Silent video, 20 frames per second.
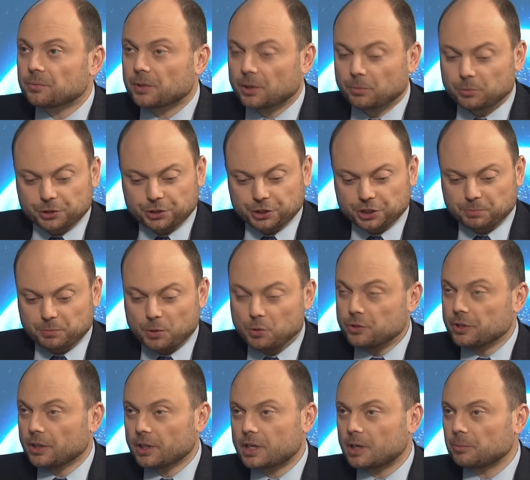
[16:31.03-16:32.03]
when it was just
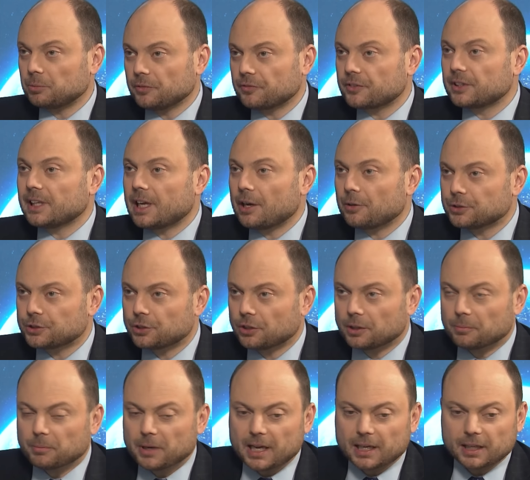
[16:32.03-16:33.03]
Putin and a couple of clowns on
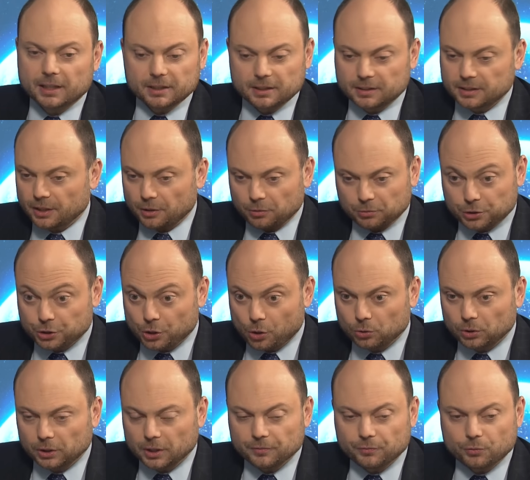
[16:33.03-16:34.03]
the ballot and, you know,
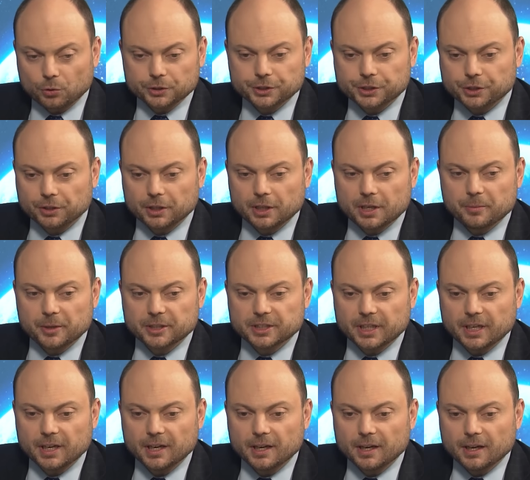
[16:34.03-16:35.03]
total enforced unanimity,